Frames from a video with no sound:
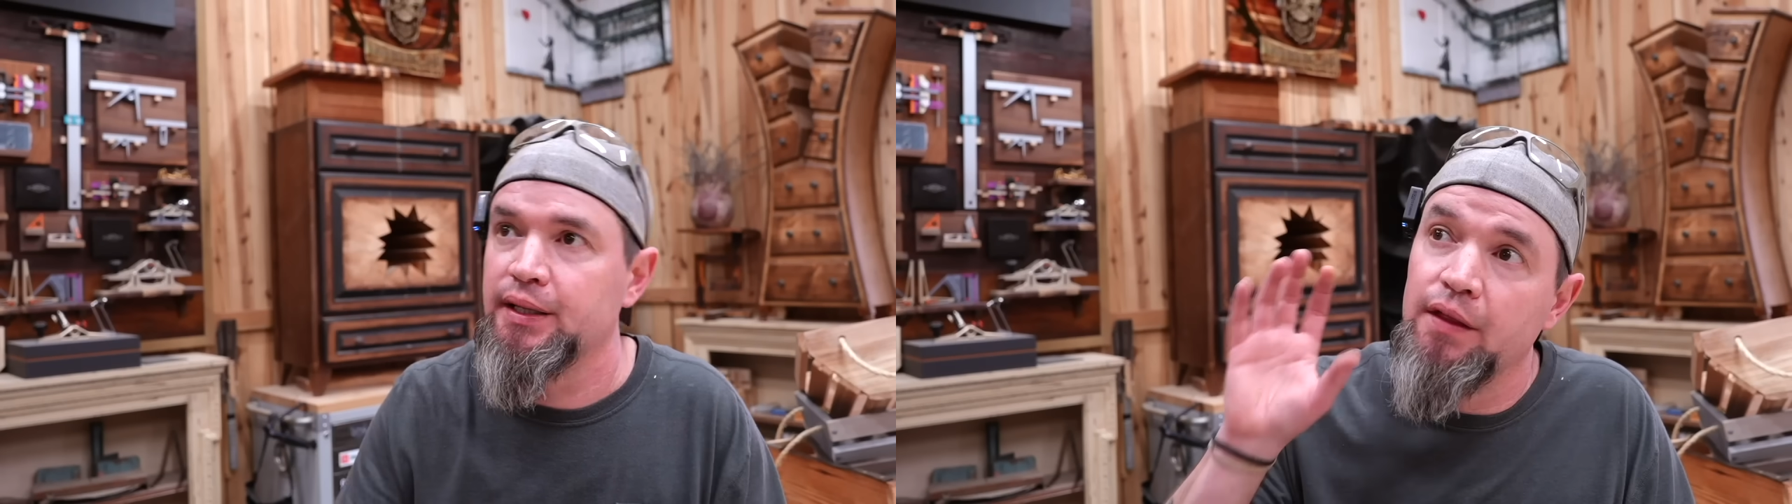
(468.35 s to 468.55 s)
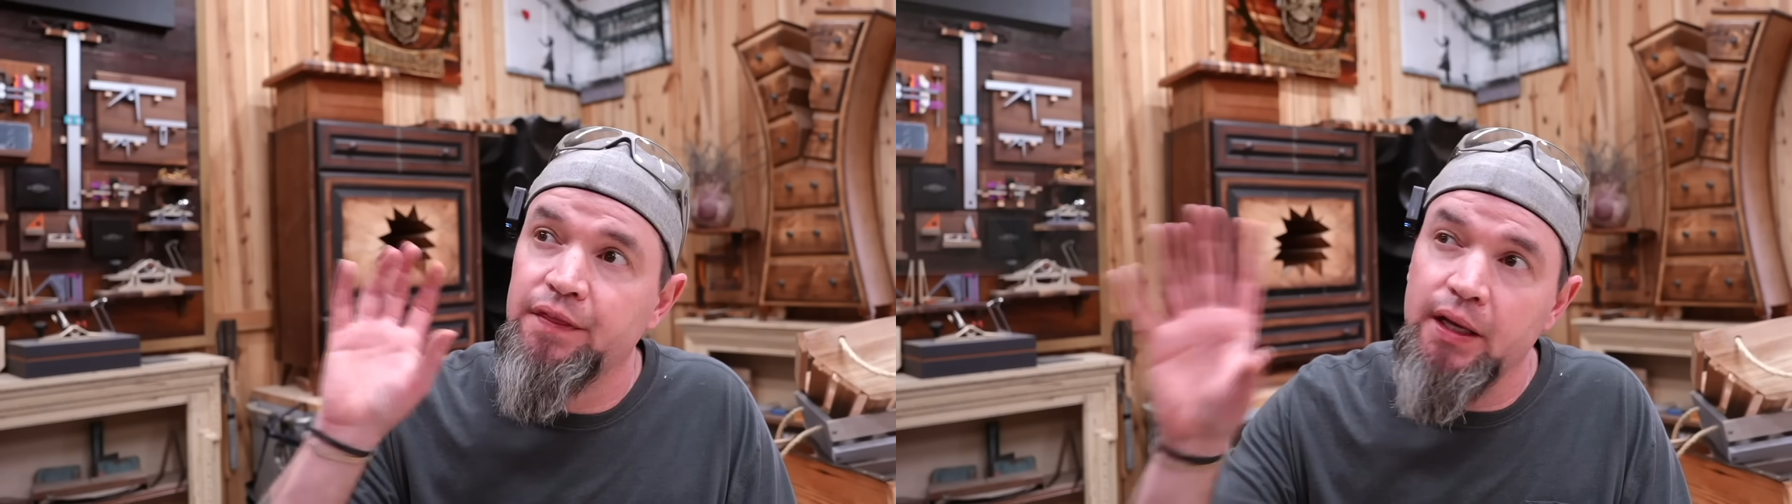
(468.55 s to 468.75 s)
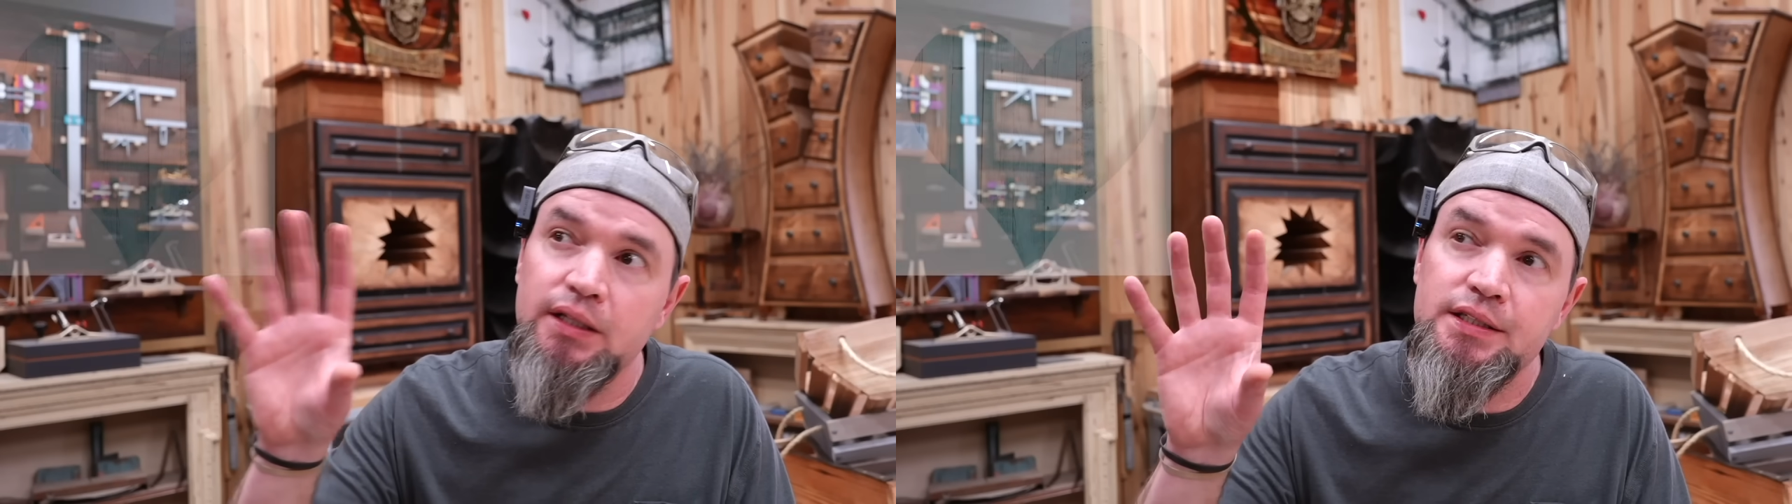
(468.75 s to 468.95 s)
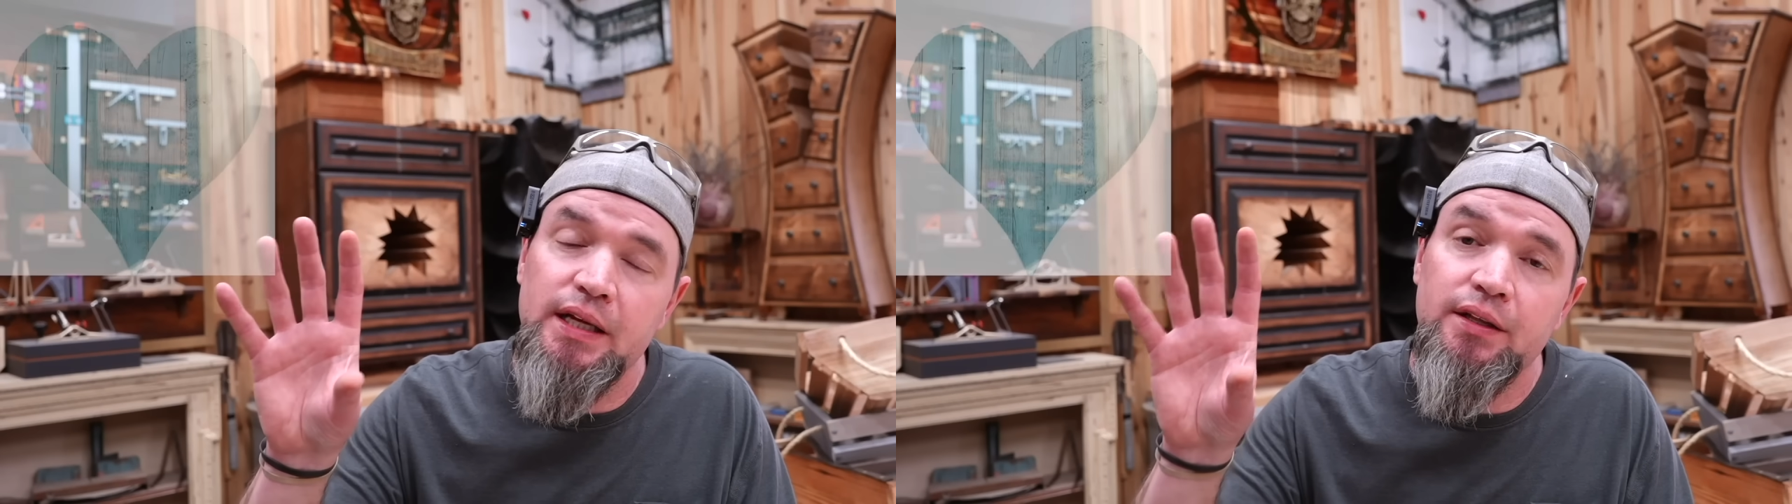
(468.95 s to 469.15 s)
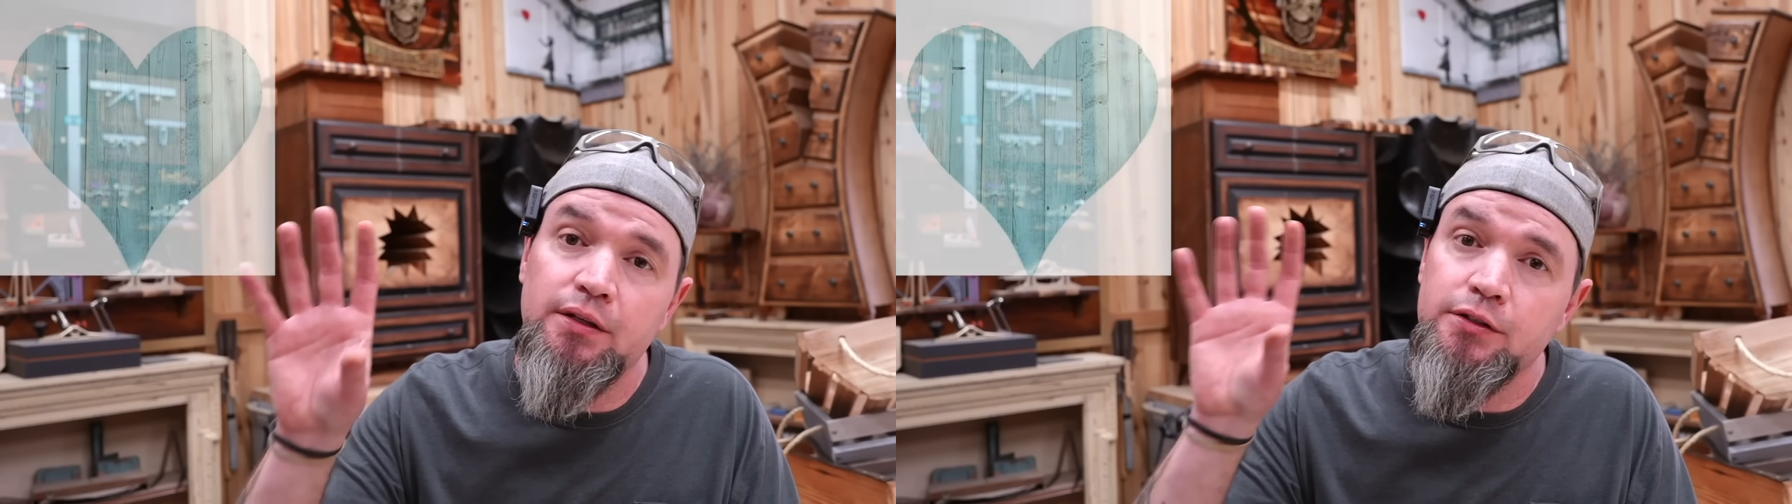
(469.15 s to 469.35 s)
The thickness
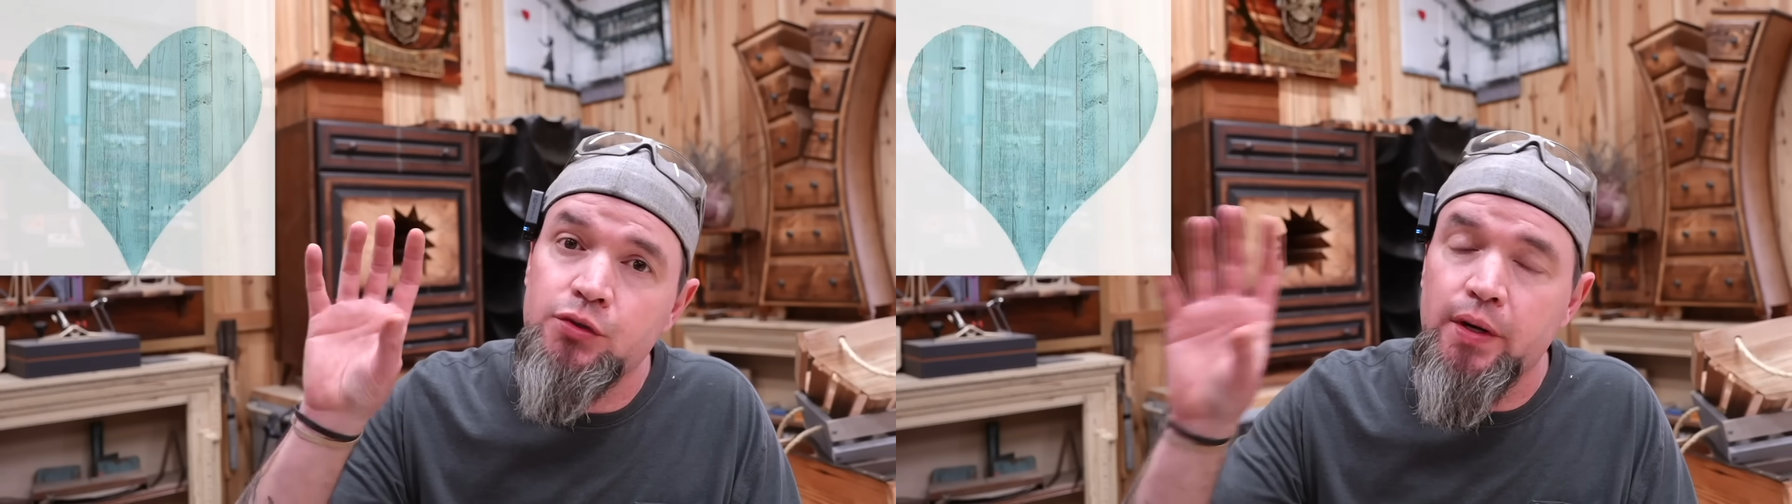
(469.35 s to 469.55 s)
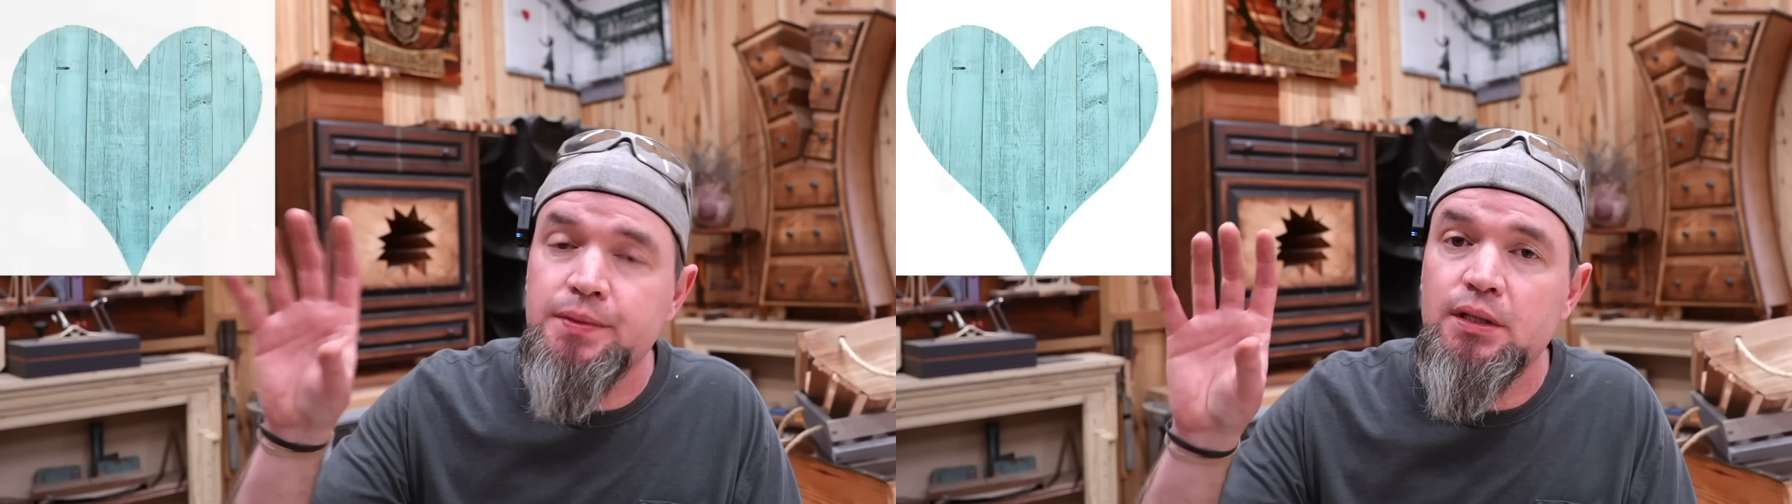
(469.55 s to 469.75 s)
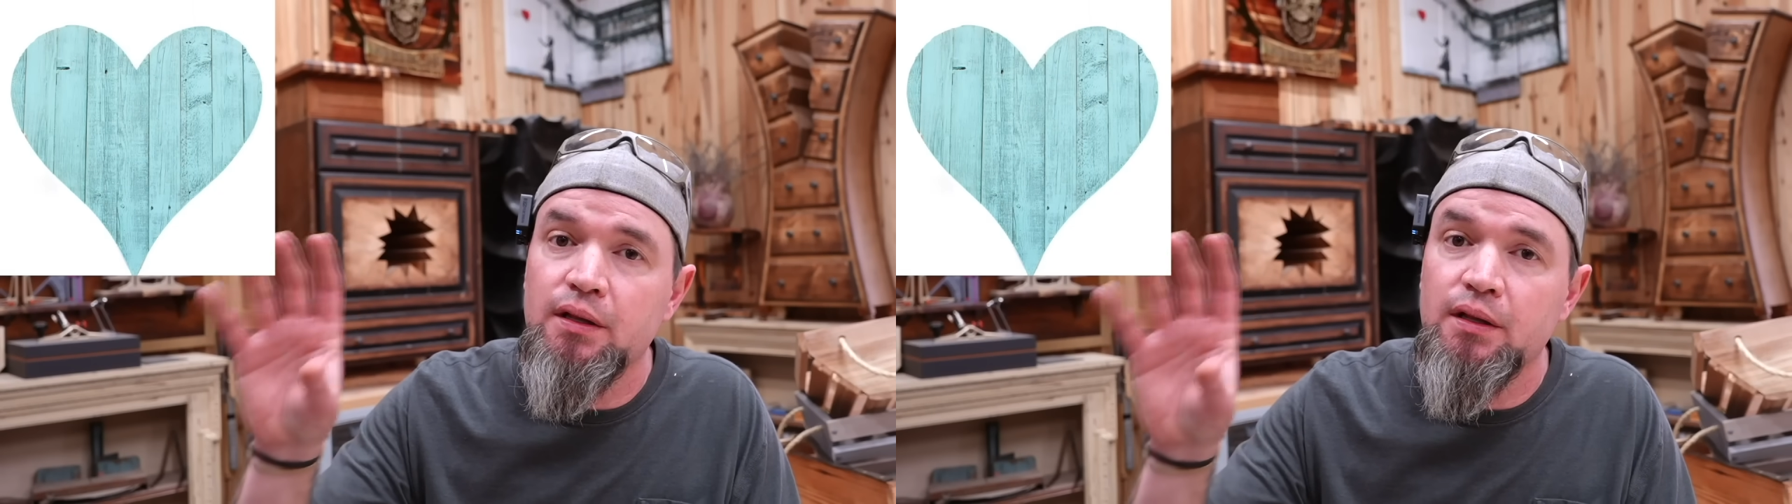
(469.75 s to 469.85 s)
in the description